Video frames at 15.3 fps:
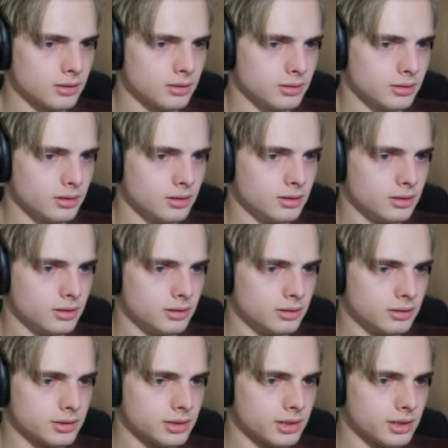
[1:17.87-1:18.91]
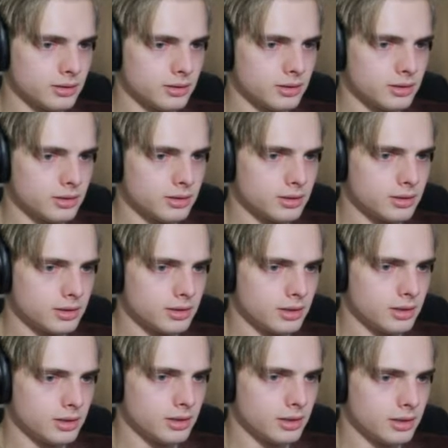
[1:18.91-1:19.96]
Little cylinder.
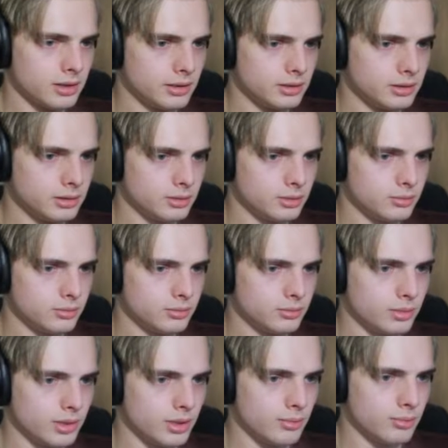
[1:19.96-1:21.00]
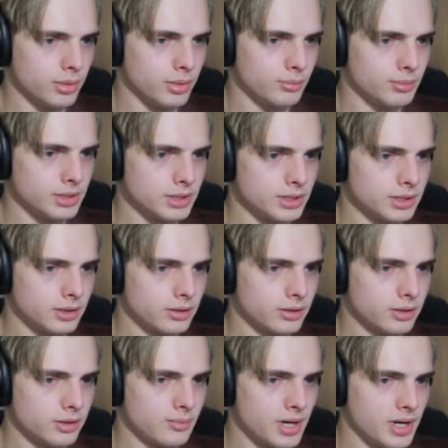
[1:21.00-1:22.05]
A bumpy
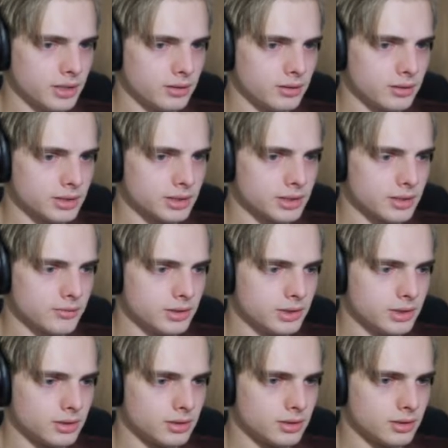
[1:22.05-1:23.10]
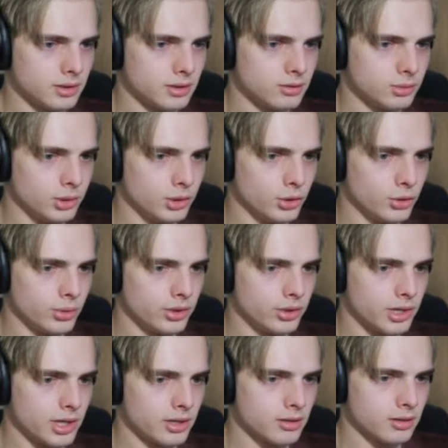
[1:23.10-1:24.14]
cylinder by the looks of it. Oh, I wonder where
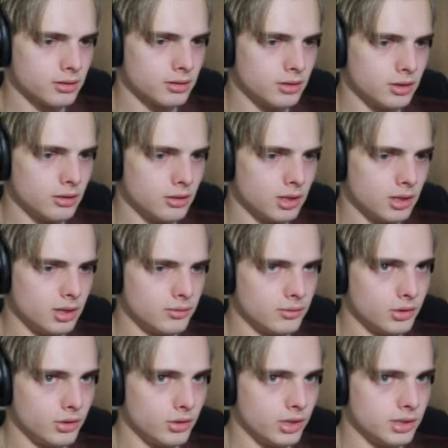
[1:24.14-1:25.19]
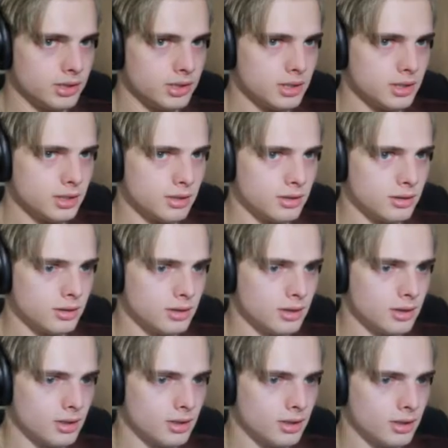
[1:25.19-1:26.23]
that could go. I have no idea.
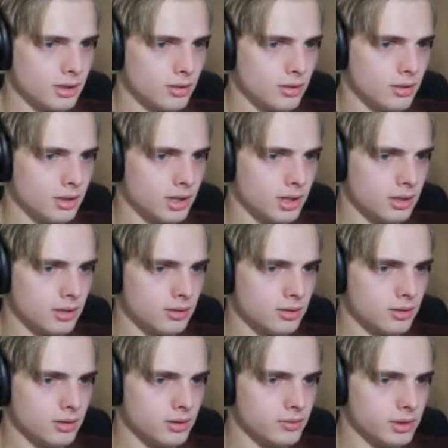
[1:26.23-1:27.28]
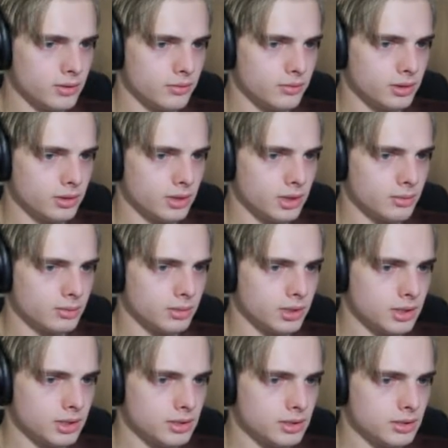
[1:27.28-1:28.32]
Wow, I have definitely not
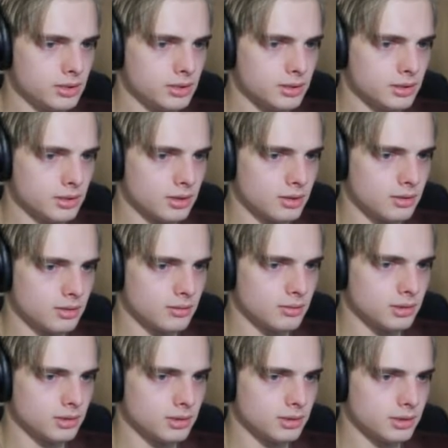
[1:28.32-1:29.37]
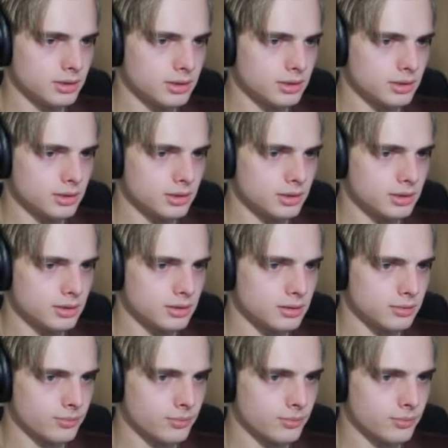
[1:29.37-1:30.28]
played this. Let's see.